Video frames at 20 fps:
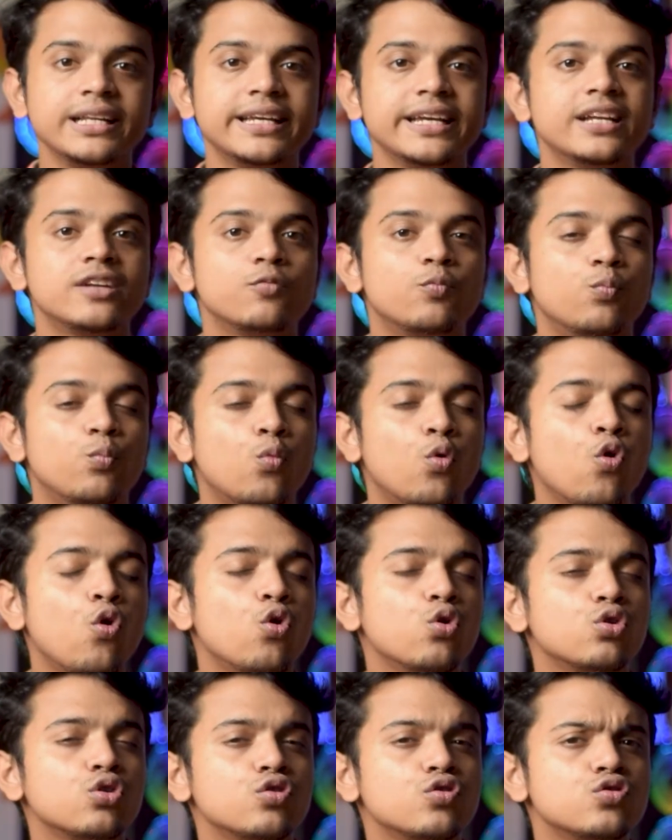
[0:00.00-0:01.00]
get
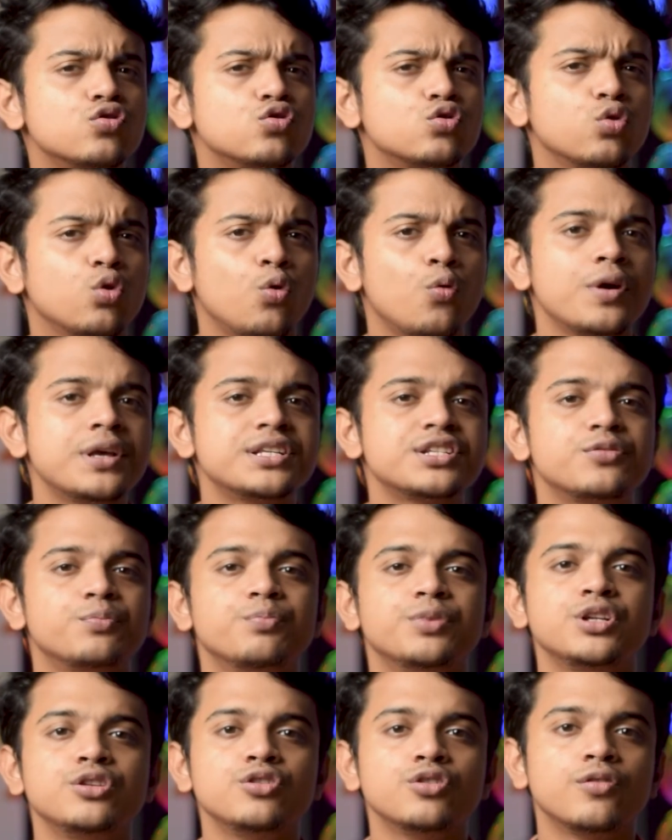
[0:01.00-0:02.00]
more slowest
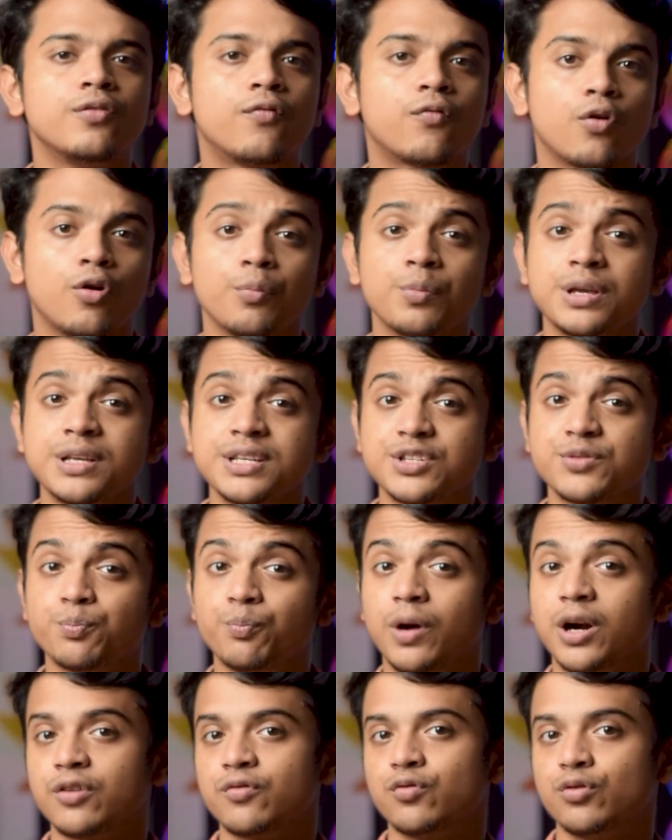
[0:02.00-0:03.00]
video from a
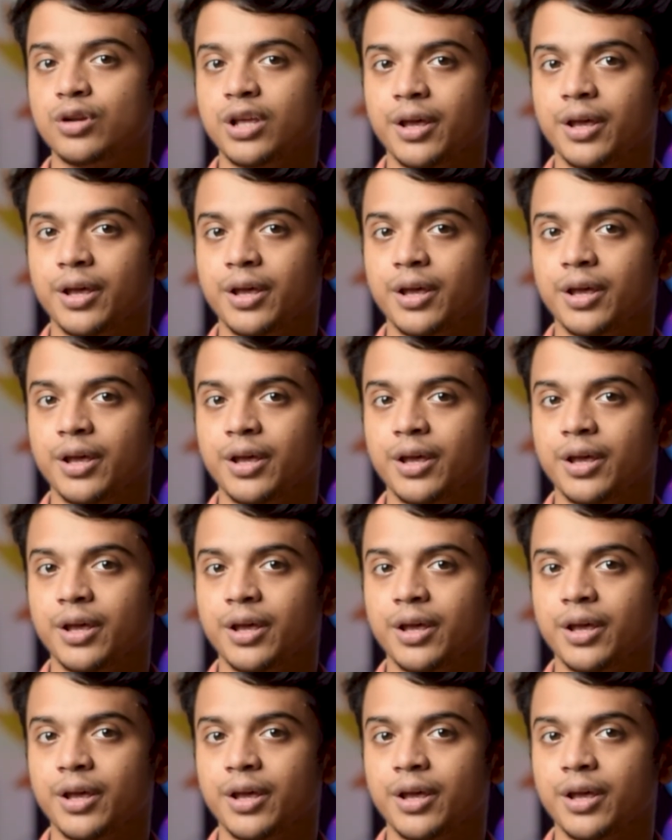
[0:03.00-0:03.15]
smartphone